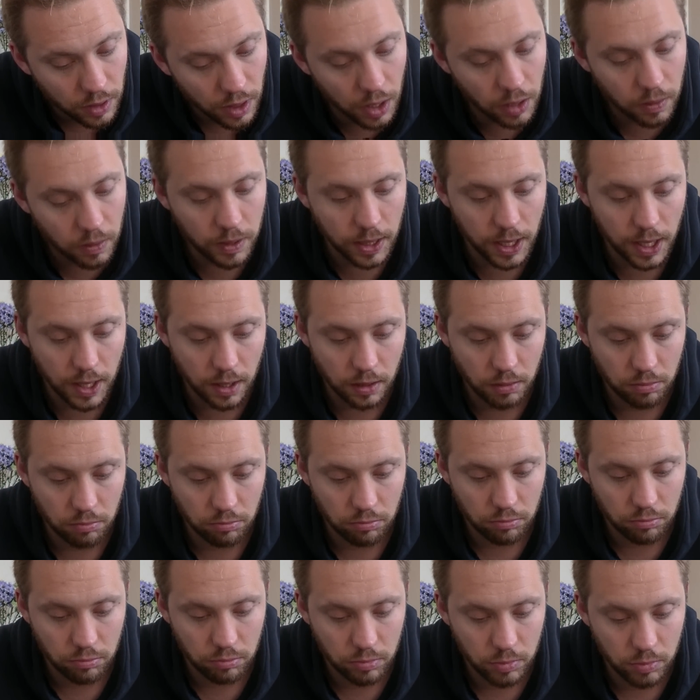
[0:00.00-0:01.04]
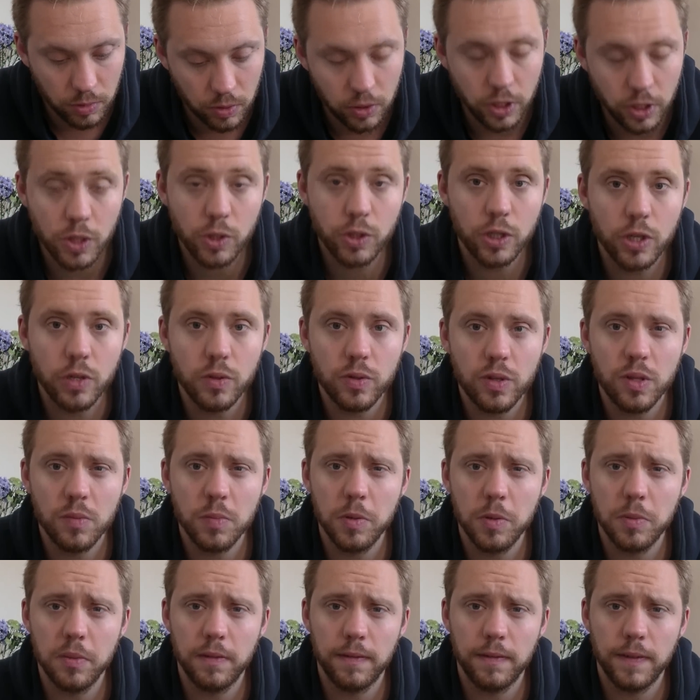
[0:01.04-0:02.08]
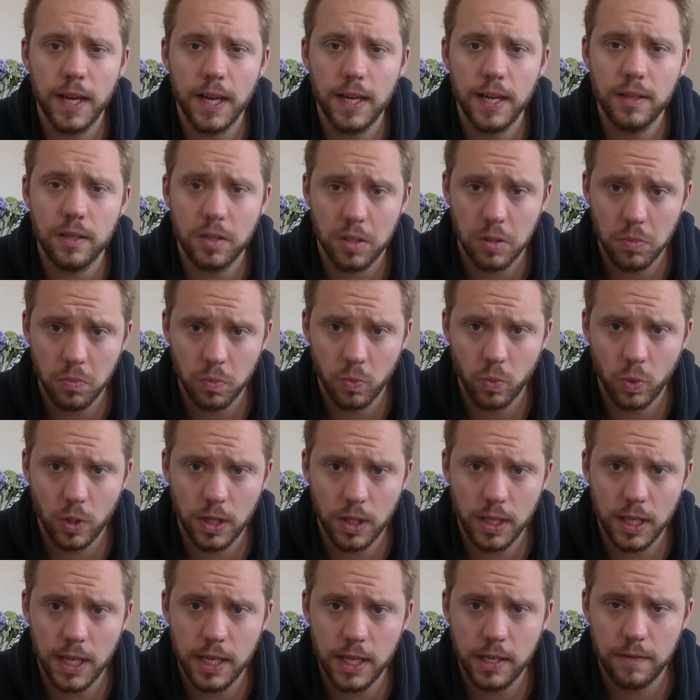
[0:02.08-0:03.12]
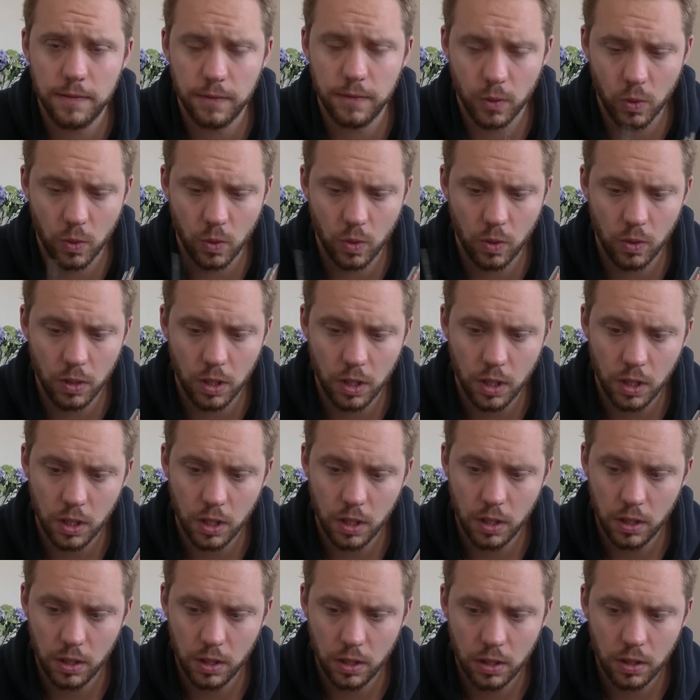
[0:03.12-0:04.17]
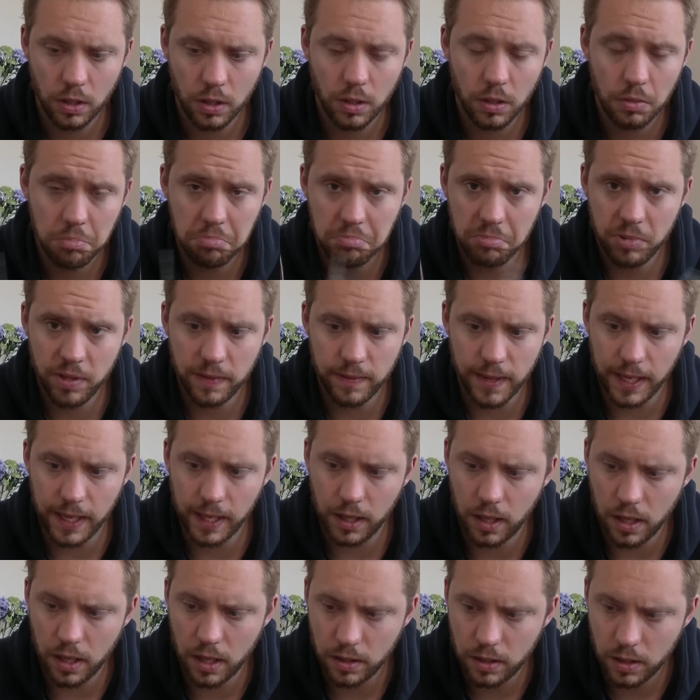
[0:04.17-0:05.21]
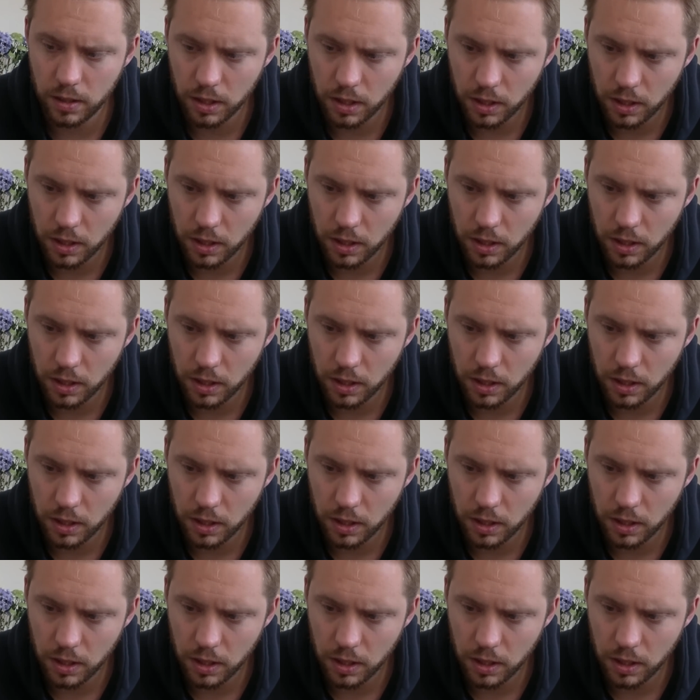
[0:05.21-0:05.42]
Okay. So you choose in the movement phase one of these for the Vanguard.